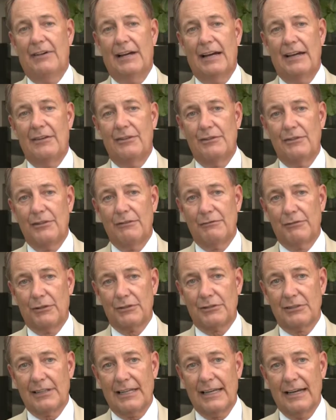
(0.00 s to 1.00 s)
value that
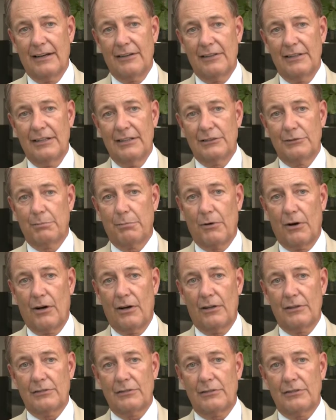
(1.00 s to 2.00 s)
Fulton County has brought